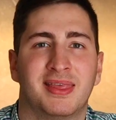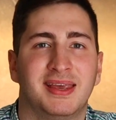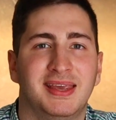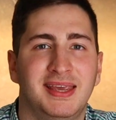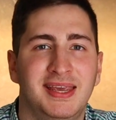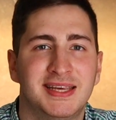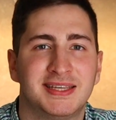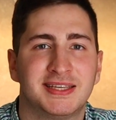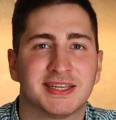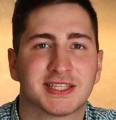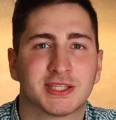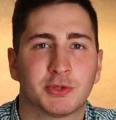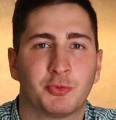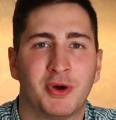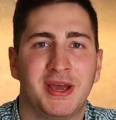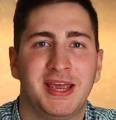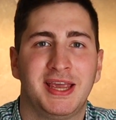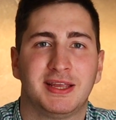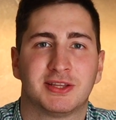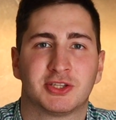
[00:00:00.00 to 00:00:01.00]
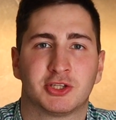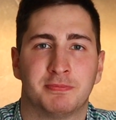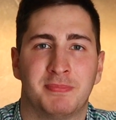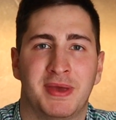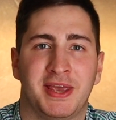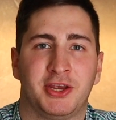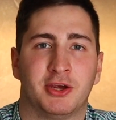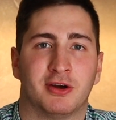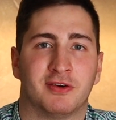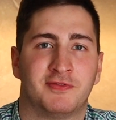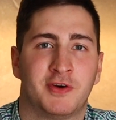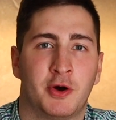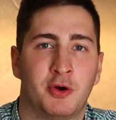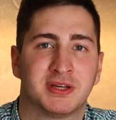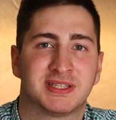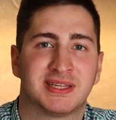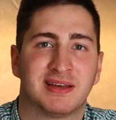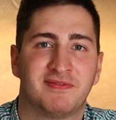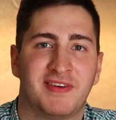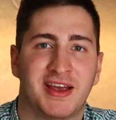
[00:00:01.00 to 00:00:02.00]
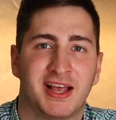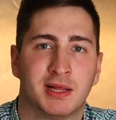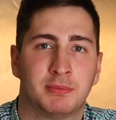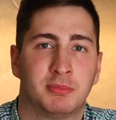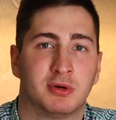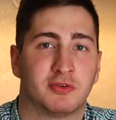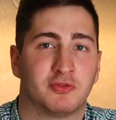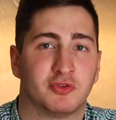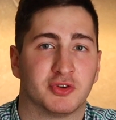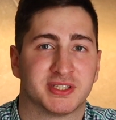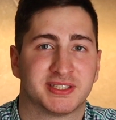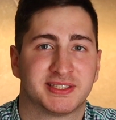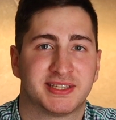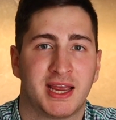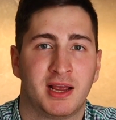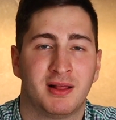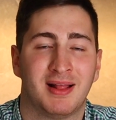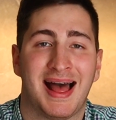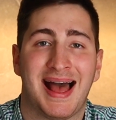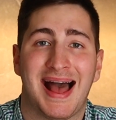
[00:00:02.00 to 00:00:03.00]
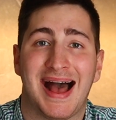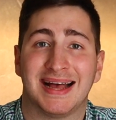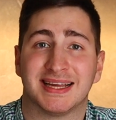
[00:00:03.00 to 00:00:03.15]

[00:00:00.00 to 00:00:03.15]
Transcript: The easiest way to make your photos available for sale